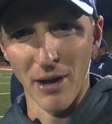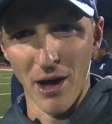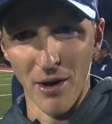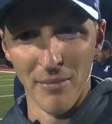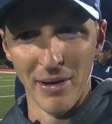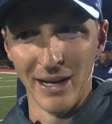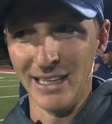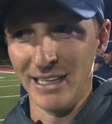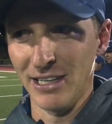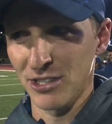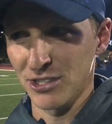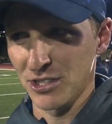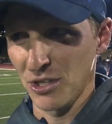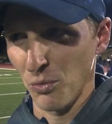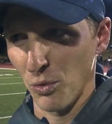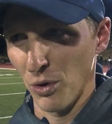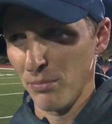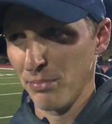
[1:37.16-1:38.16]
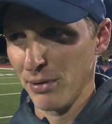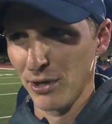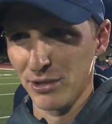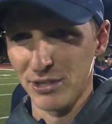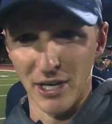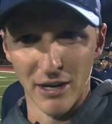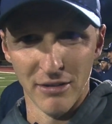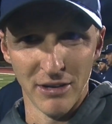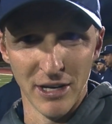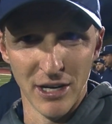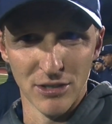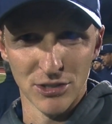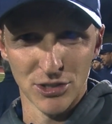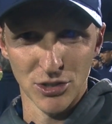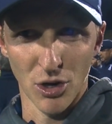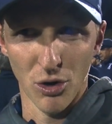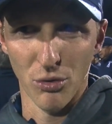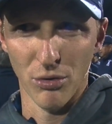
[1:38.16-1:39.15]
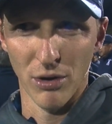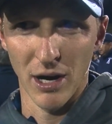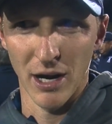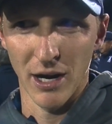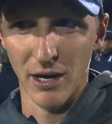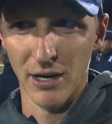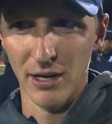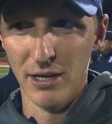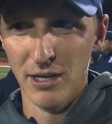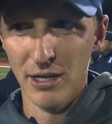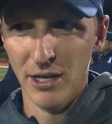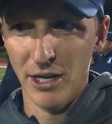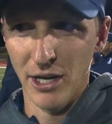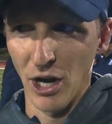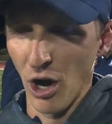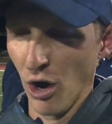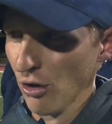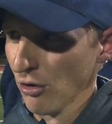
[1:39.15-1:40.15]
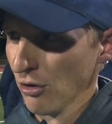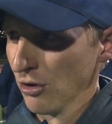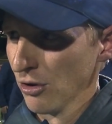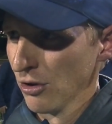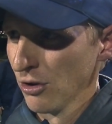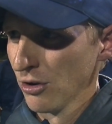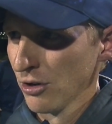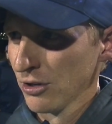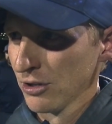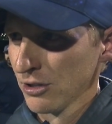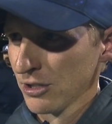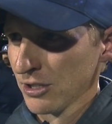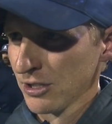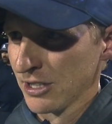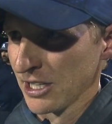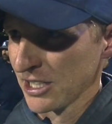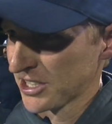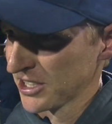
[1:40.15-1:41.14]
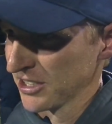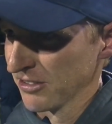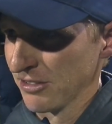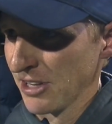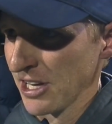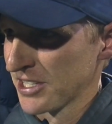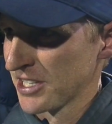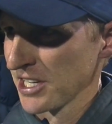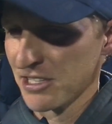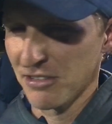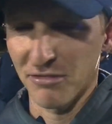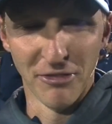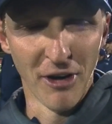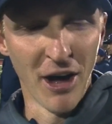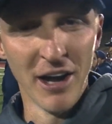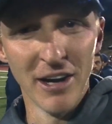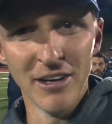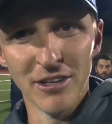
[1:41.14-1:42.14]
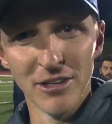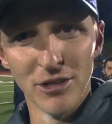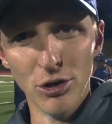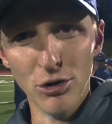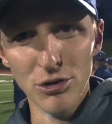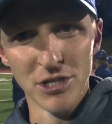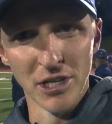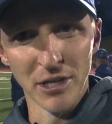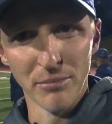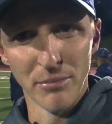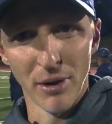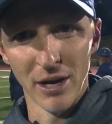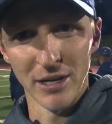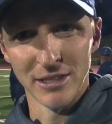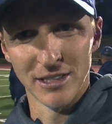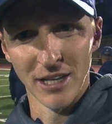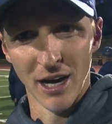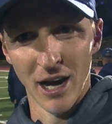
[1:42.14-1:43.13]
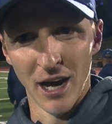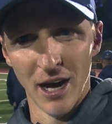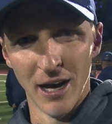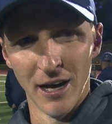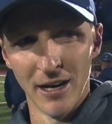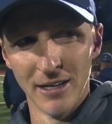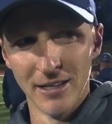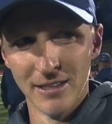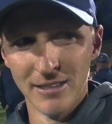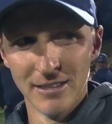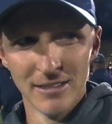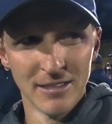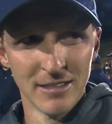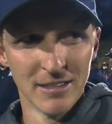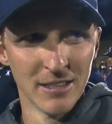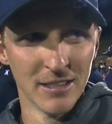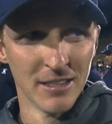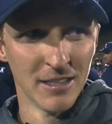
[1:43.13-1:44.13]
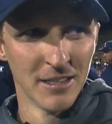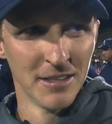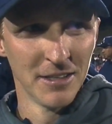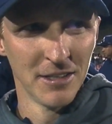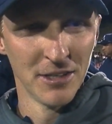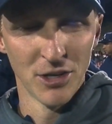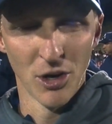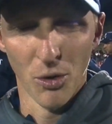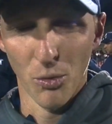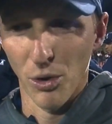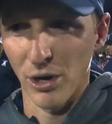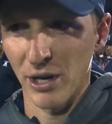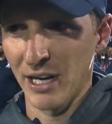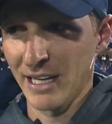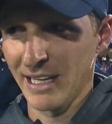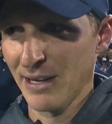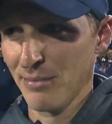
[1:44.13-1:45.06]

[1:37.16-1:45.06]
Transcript: about many years, and we're building every year. So, uh, you know, this isn't, this isn't fun losing, but uh, no, we're going to